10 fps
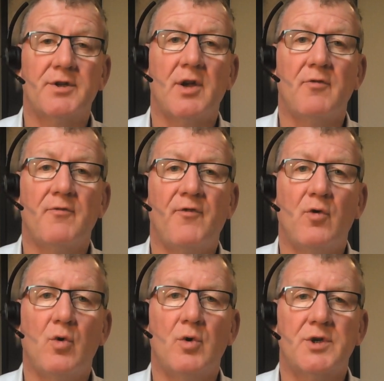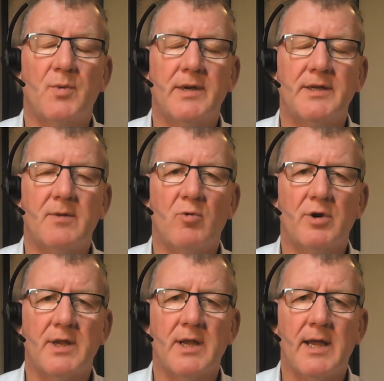so for
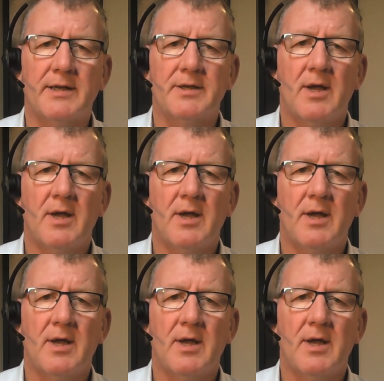21 years.